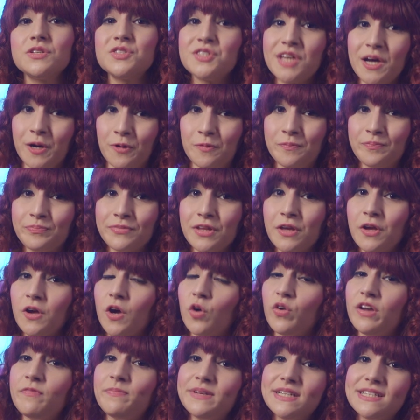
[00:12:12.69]
So,
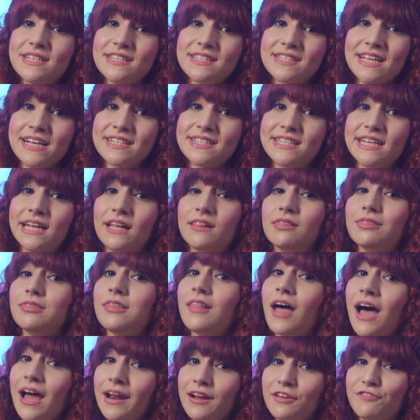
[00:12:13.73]
We've been discussing a
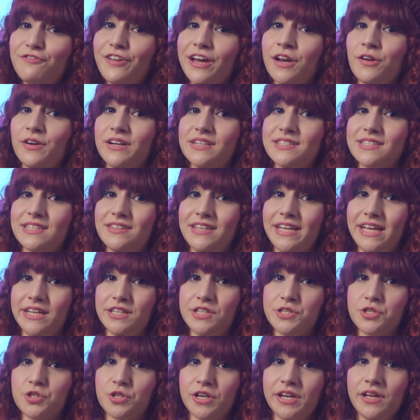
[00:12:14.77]
lot of veterans in the
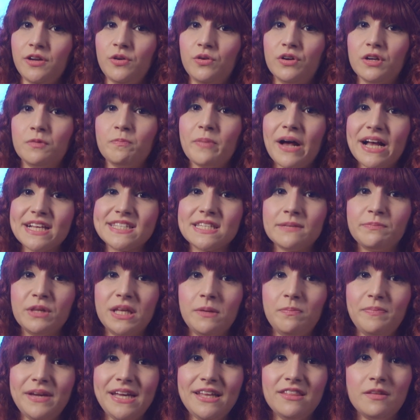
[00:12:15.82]
industry who could
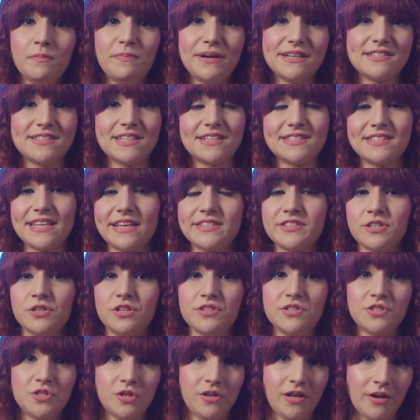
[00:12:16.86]
possibly be the best successor
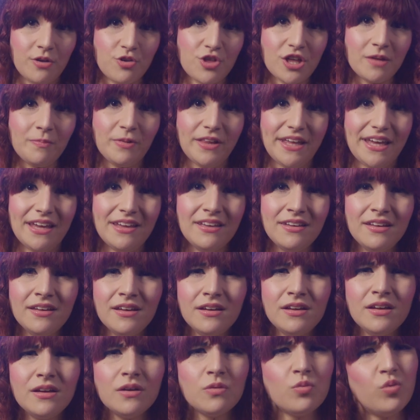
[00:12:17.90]
to Studio Ghibli,
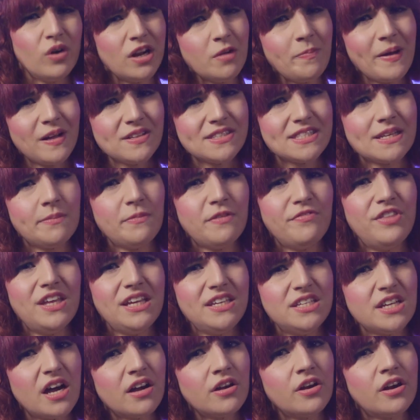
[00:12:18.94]
what about some of
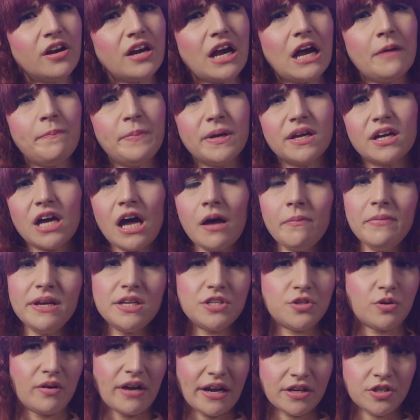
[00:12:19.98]
the younger
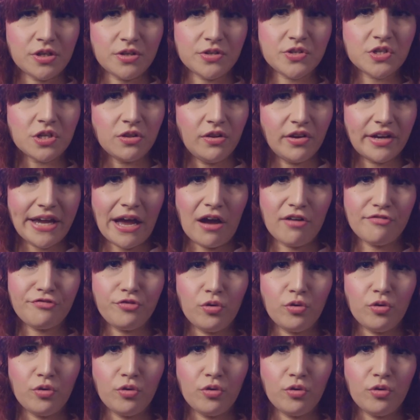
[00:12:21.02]
up-and-coming directors to look out